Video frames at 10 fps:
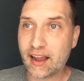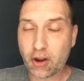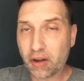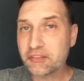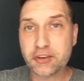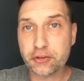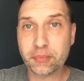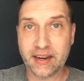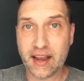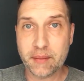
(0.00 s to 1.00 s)
I often
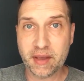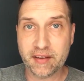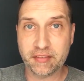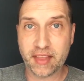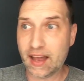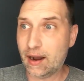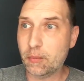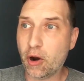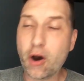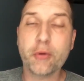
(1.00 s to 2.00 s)
use my iPad for that.
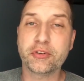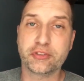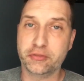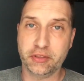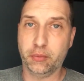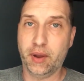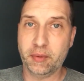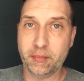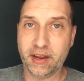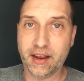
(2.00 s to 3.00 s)
I'm always surfing the
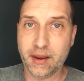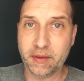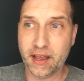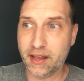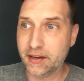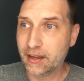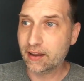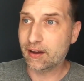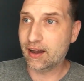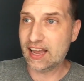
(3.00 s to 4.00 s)
web on my iPad,
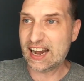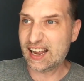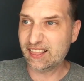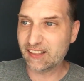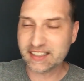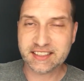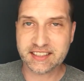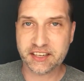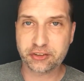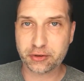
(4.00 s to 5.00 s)
uh, and I like to
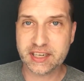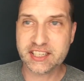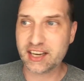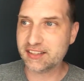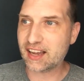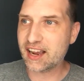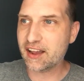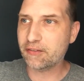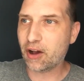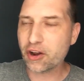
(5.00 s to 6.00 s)
take screenshots. I
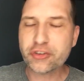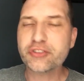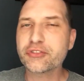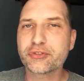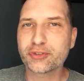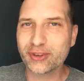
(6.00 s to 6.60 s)
have hundreds of